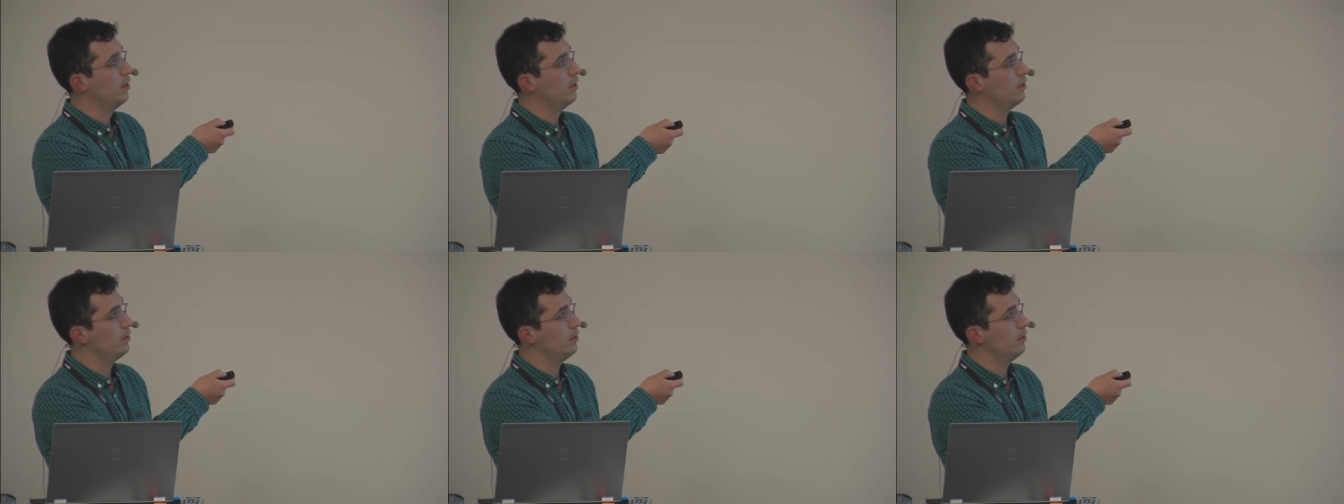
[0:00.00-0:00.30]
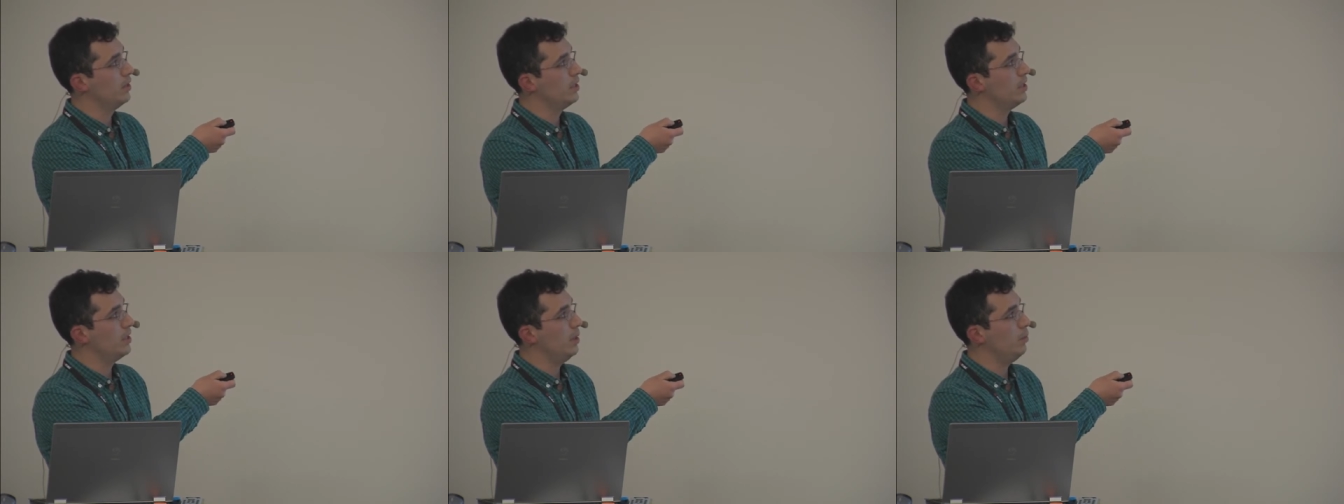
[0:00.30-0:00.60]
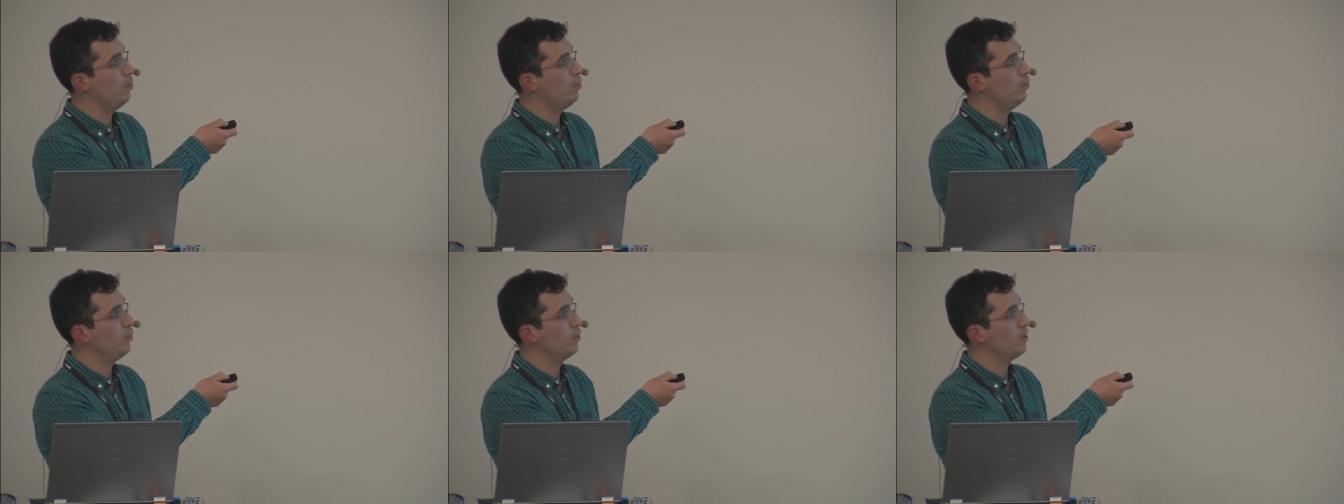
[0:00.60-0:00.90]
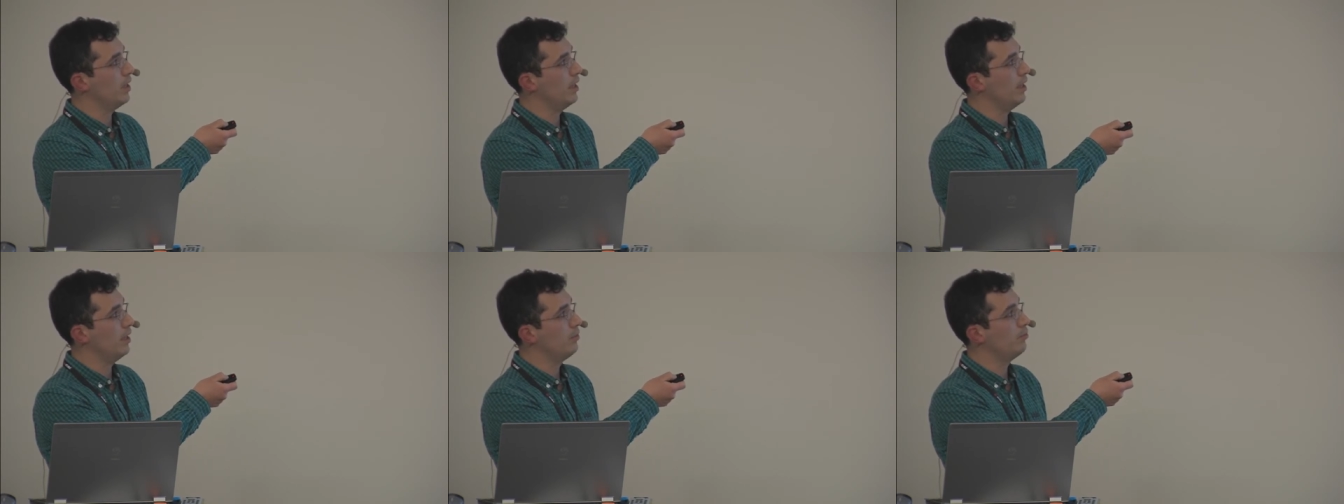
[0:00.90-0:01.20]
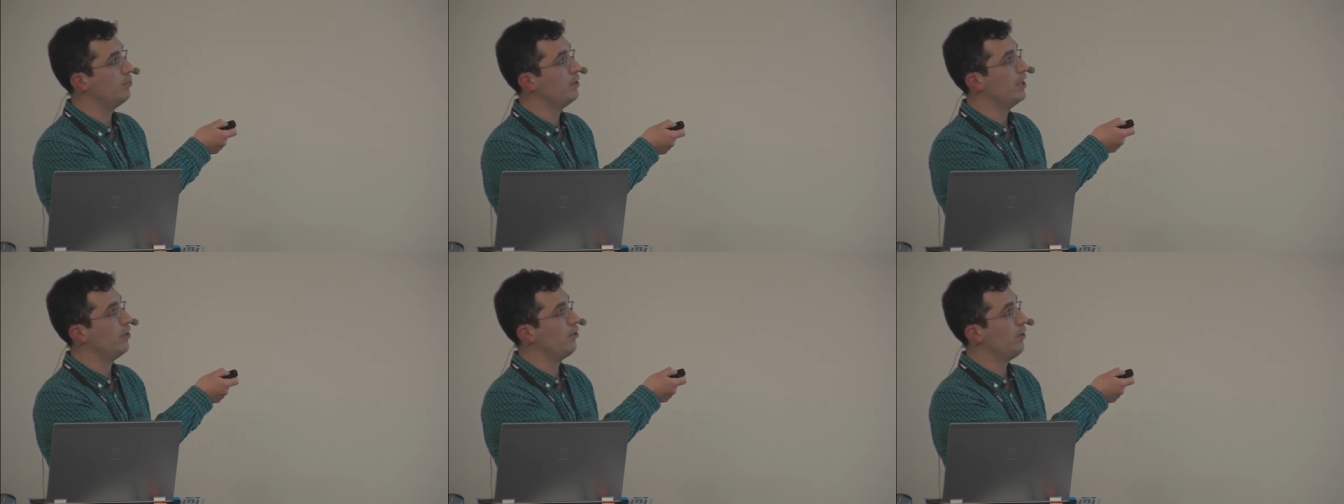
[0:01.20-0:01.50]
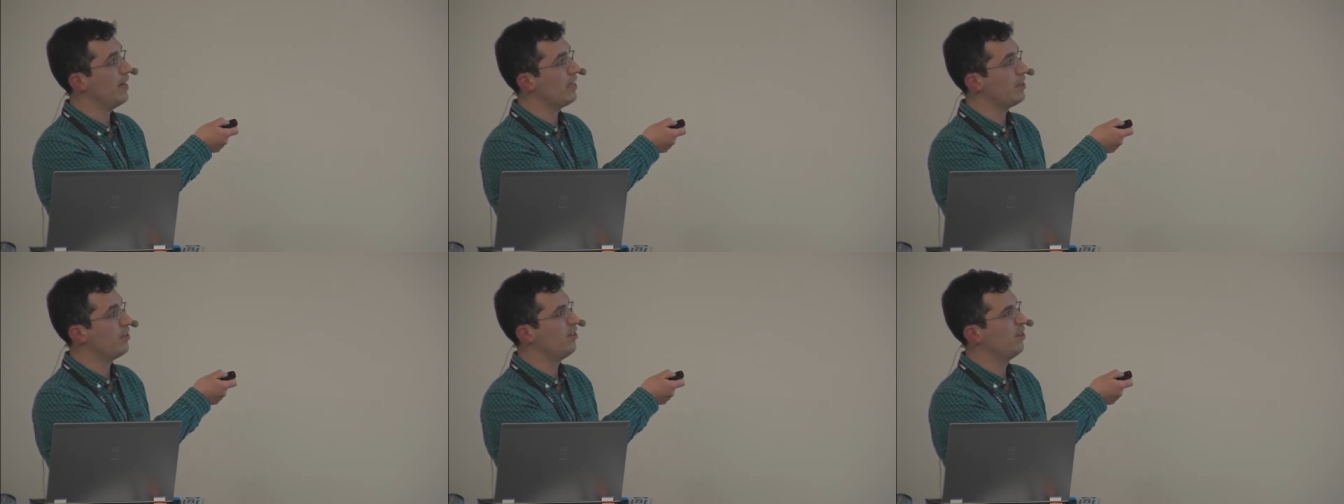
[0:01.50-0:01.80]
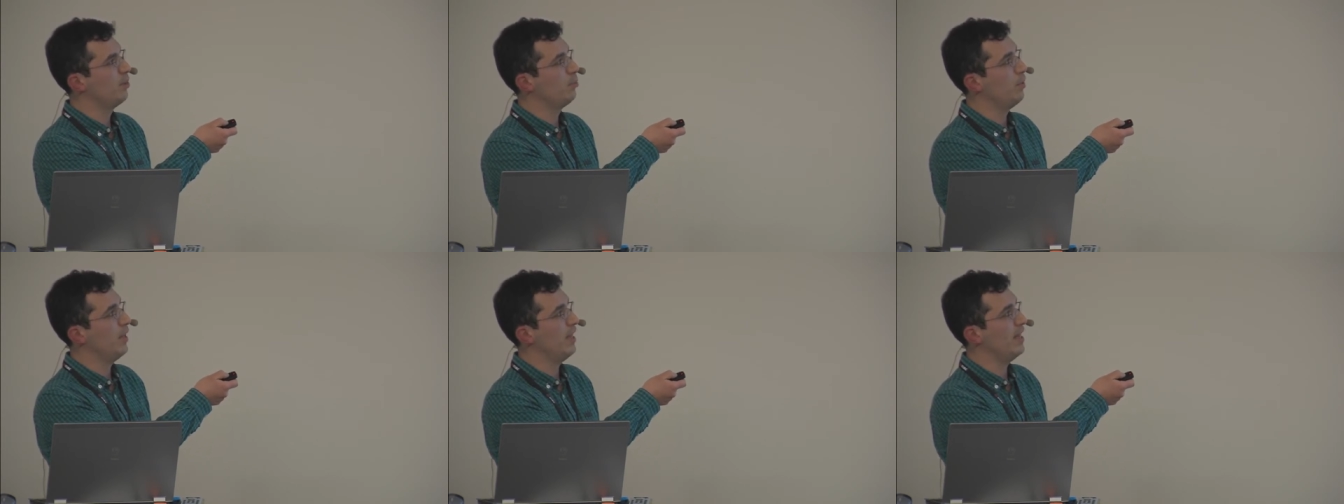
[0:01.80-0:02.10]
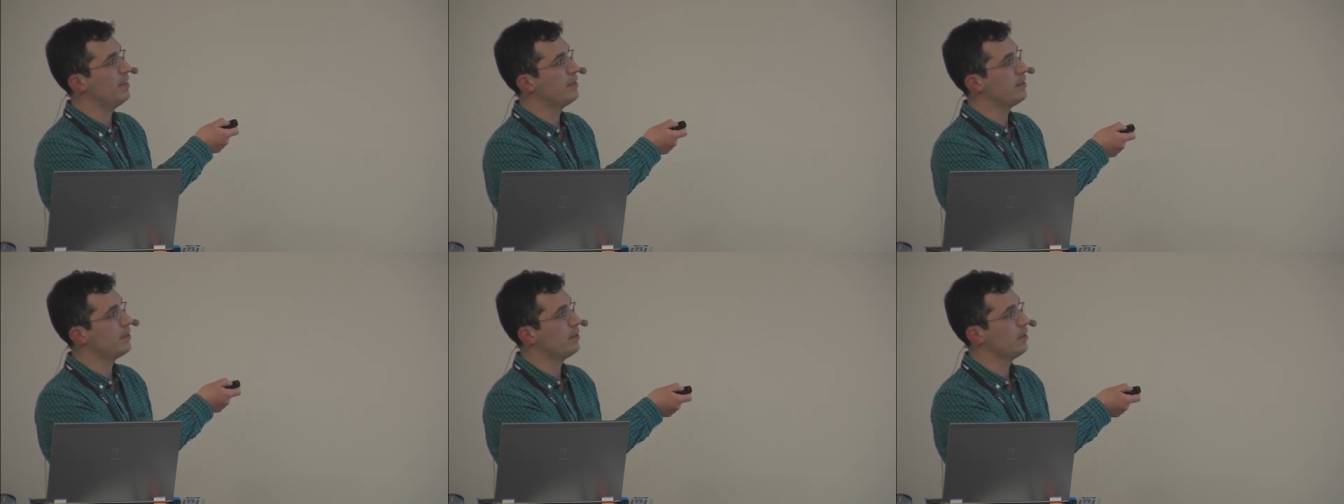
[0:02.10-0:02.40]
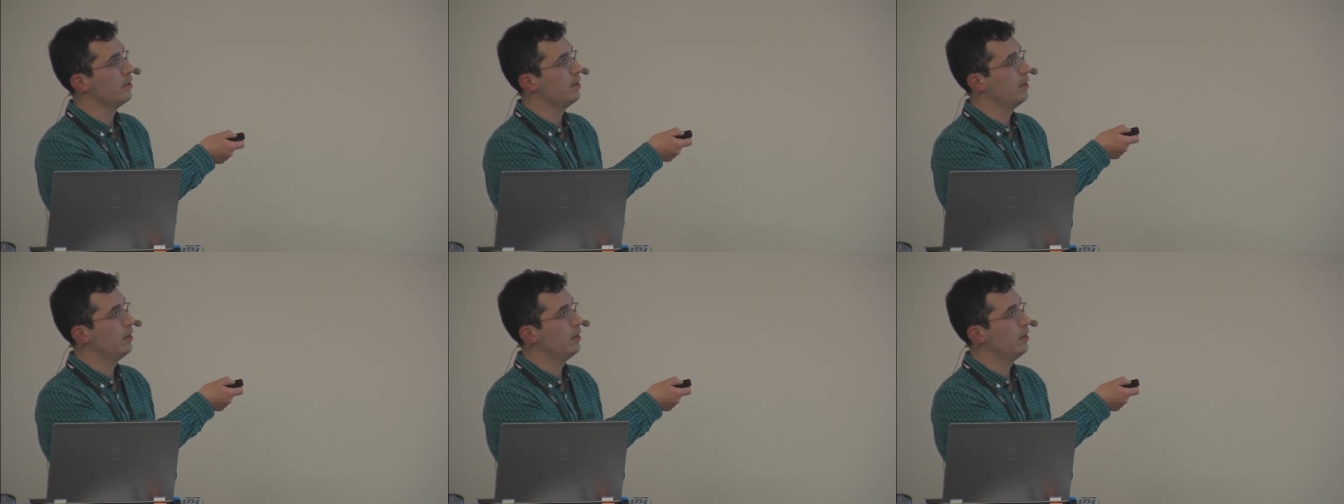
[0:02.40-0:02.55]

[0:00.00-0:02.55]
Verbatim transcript: So the team put a redirector in place